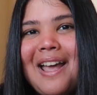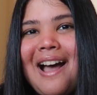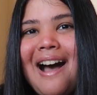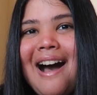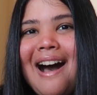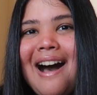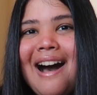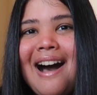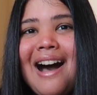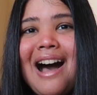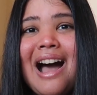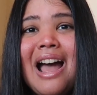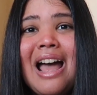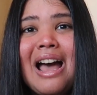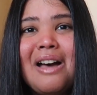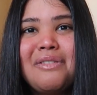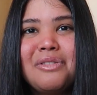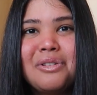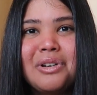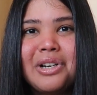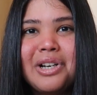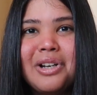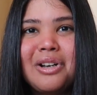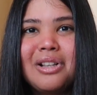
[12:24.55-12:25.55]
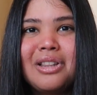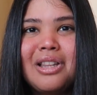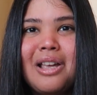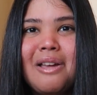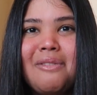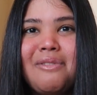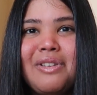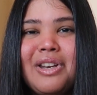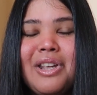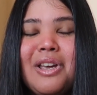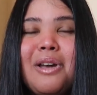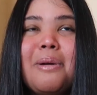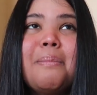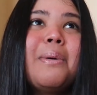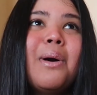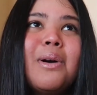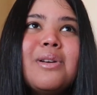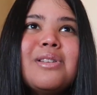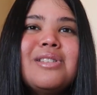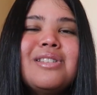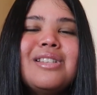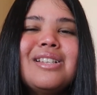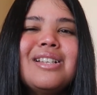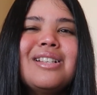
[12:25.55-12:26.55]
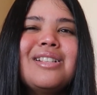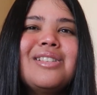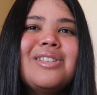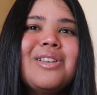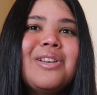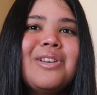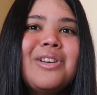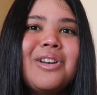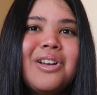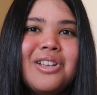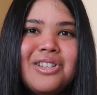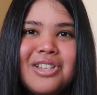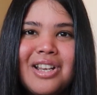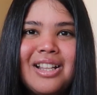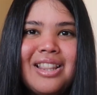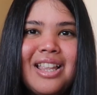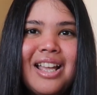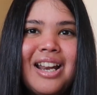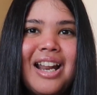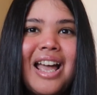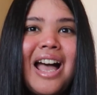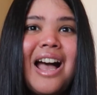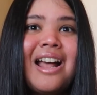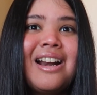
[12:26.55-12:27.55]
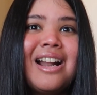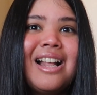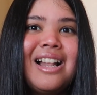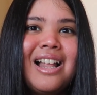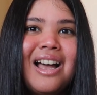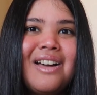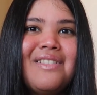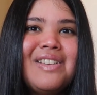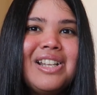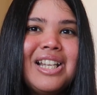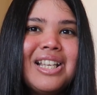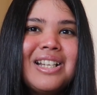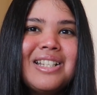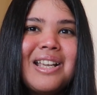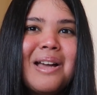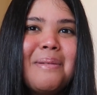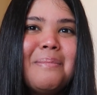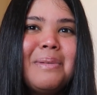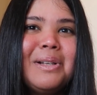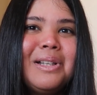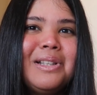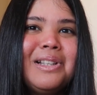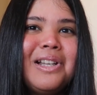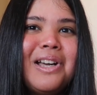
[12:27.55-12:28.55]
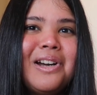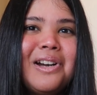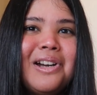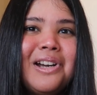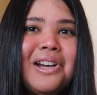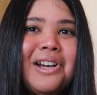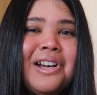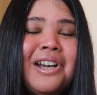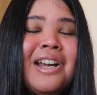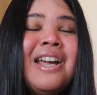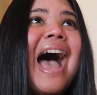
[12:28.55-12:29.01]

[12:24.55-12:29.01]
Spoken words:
I have already got that video posted, so go check that out. I'll have it linked down below.